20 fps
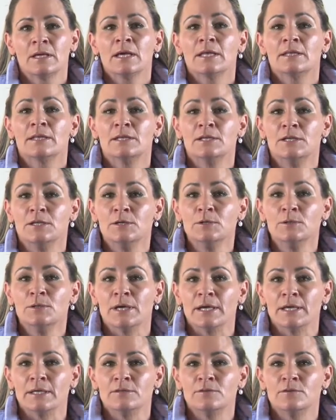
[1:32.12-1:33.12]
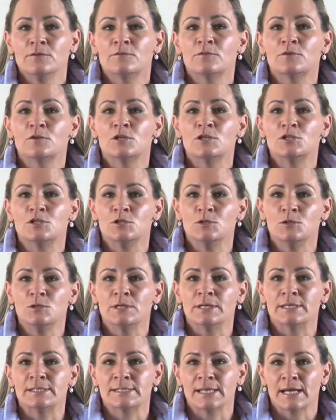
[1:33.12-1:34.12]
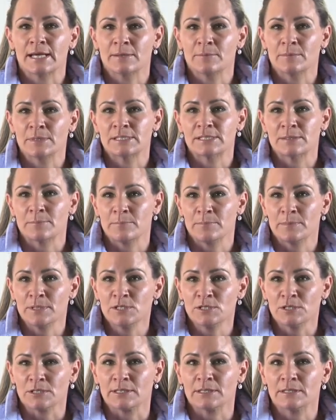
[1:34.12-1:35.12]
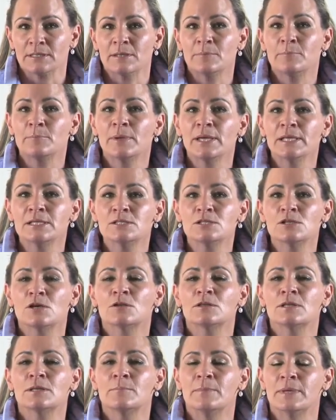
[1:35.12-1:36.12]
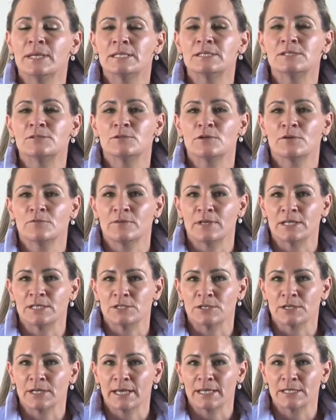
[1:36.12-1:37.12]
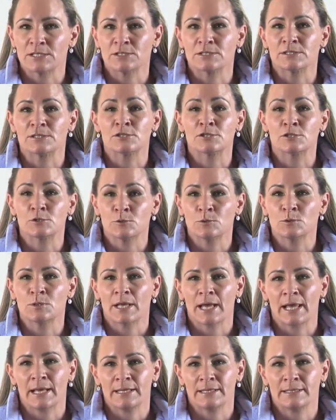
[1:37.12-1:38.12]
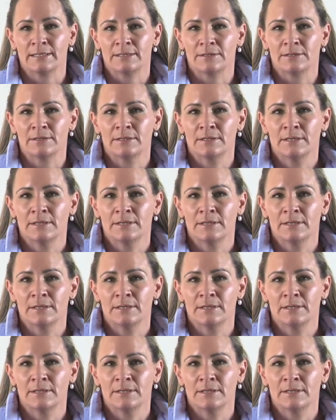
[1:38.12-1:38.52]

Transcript: The due date for the June assignment submission depends on the Ministry of Education's school calendar,